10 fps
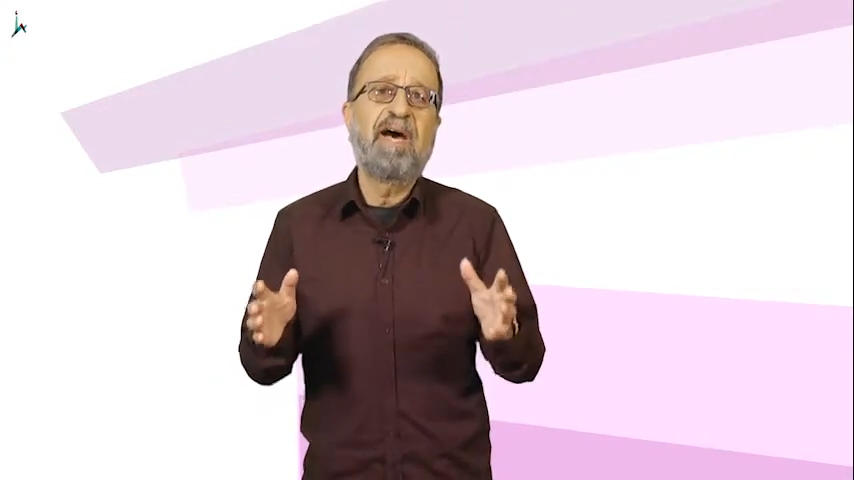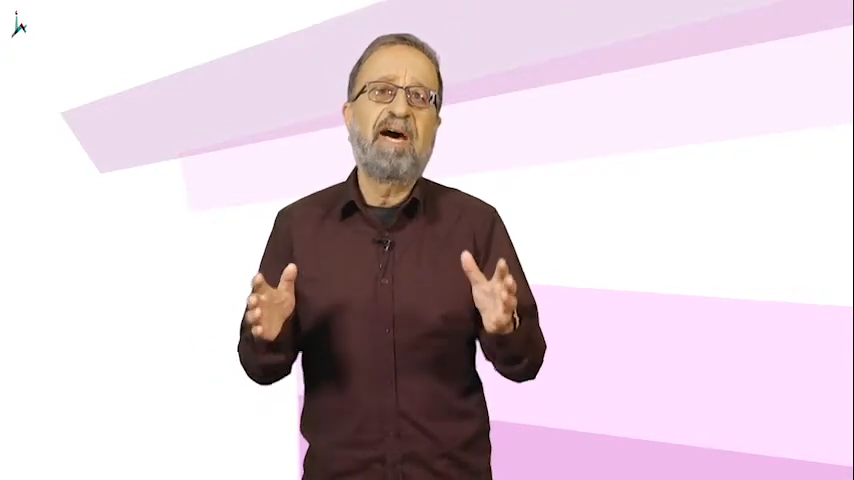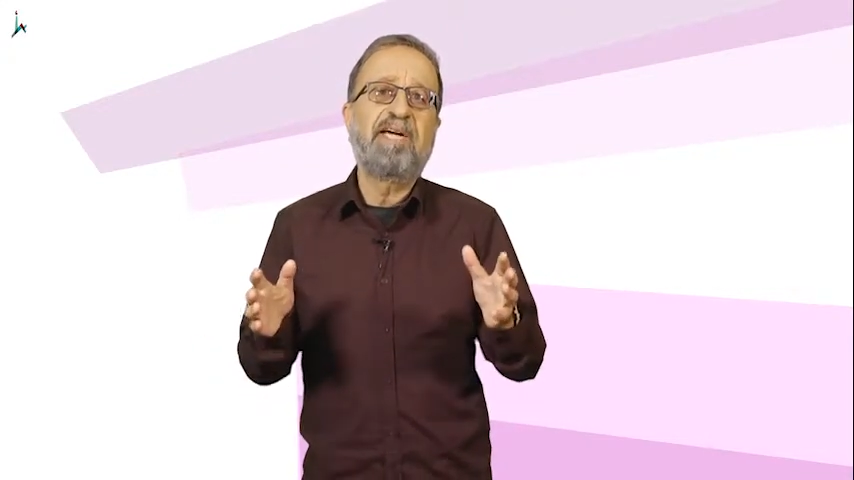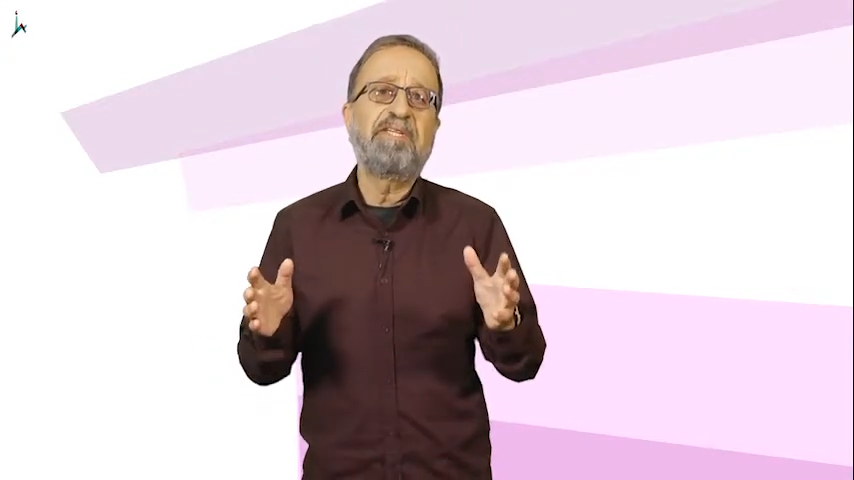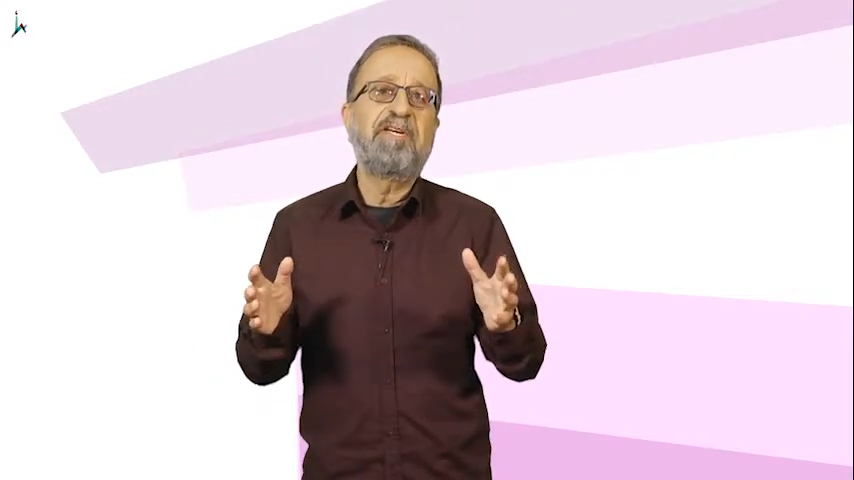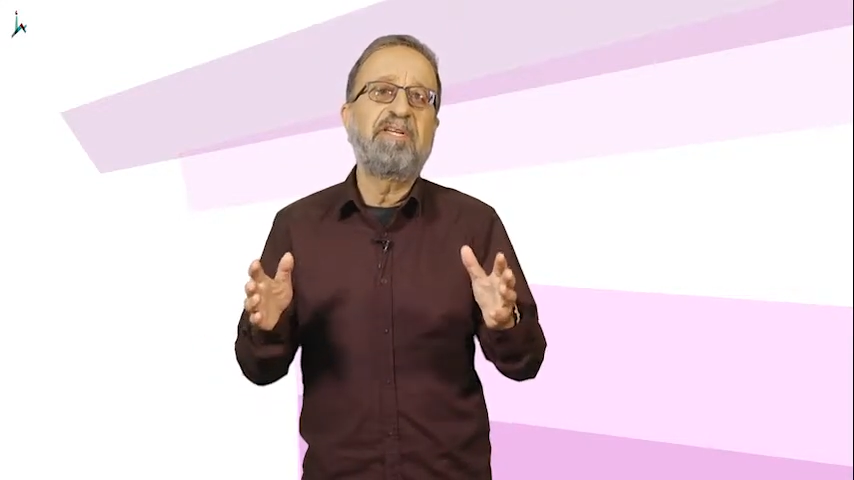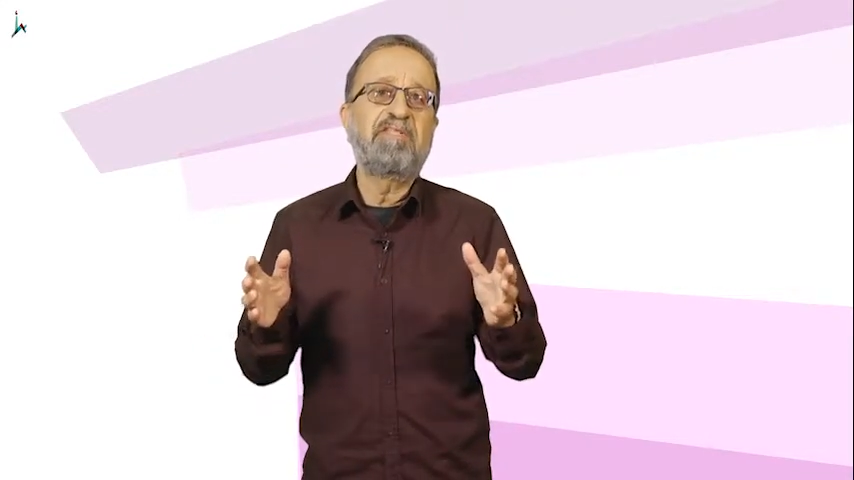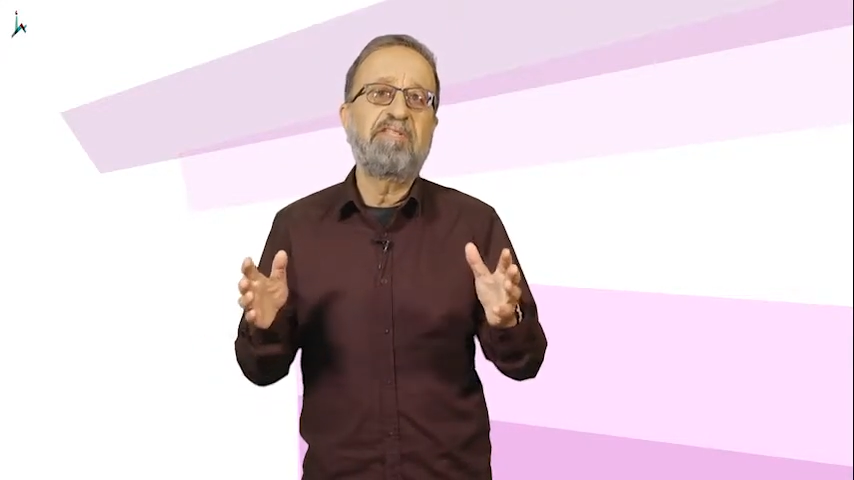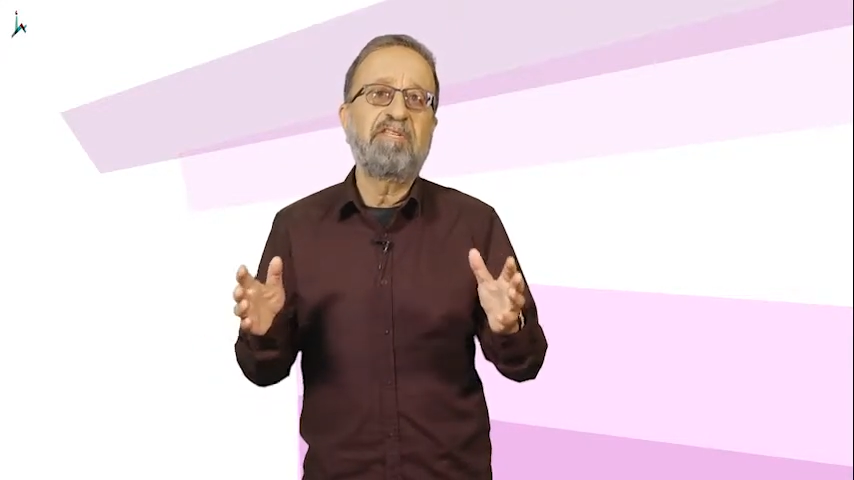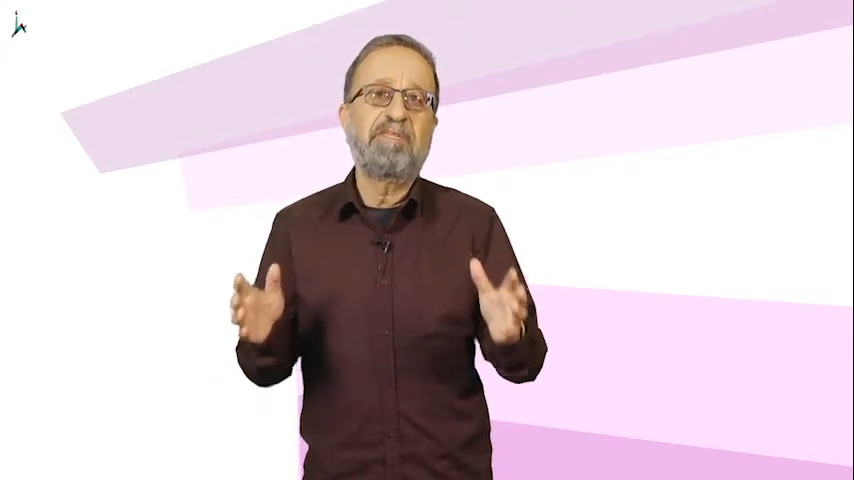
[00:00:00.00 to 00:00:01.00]
ideas
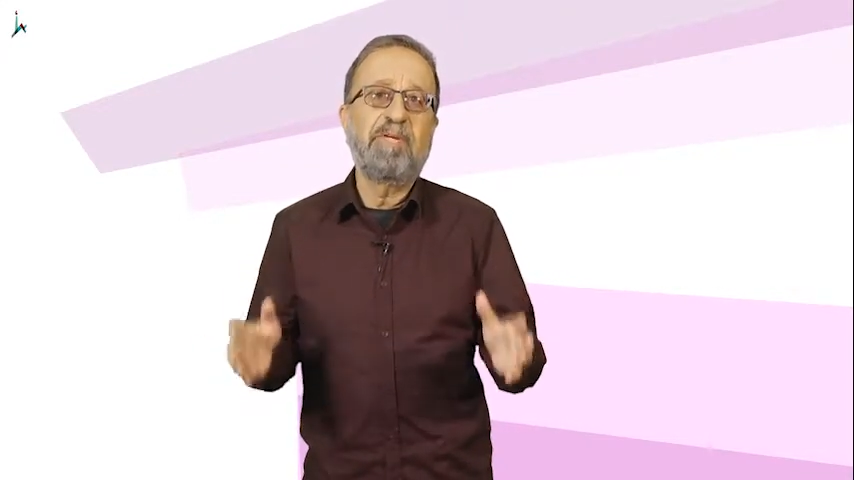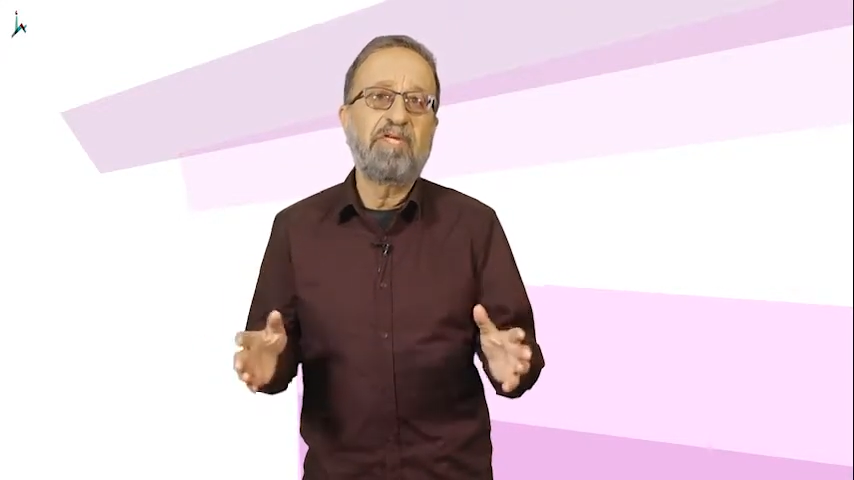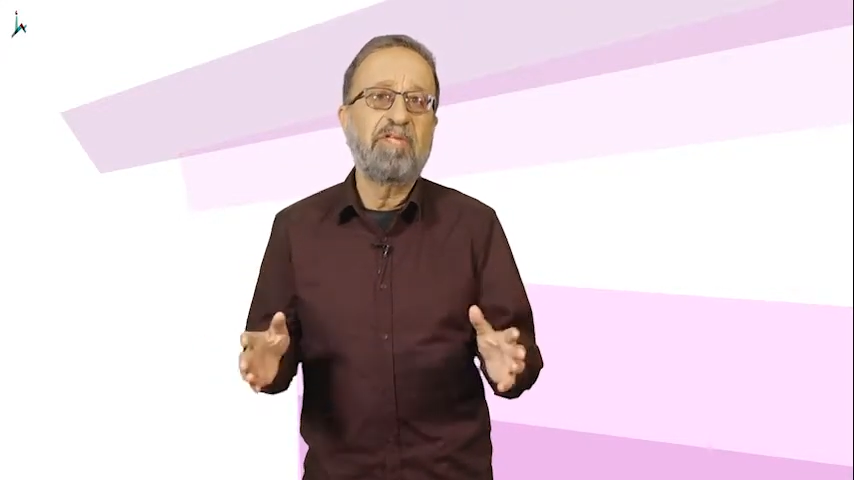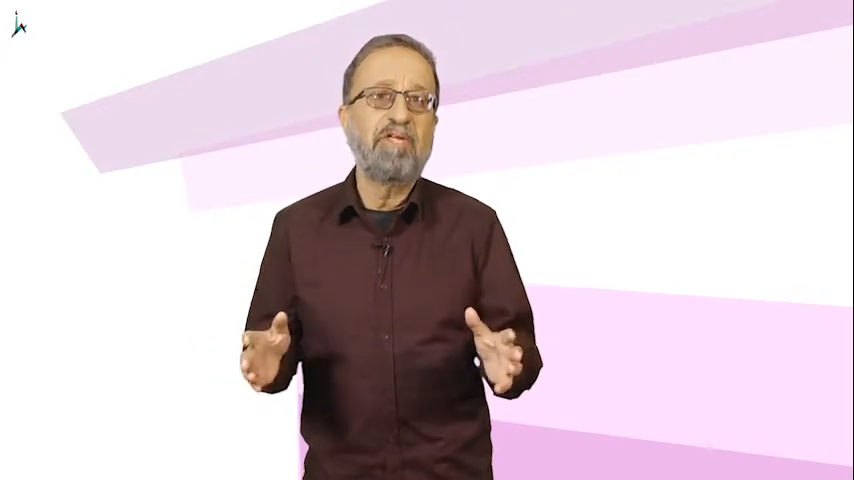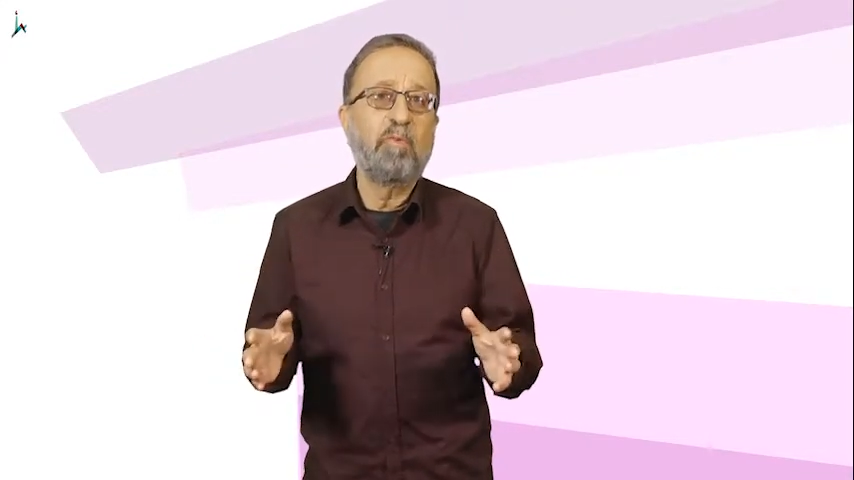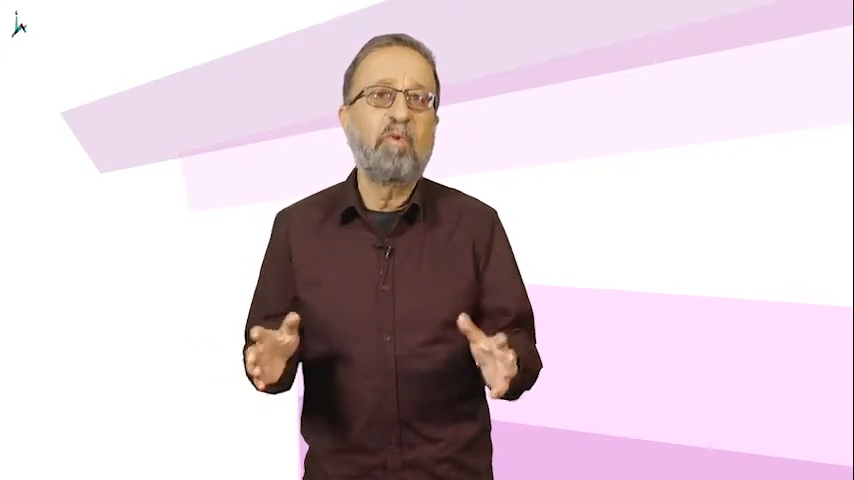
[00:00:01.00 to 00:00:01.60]
transmission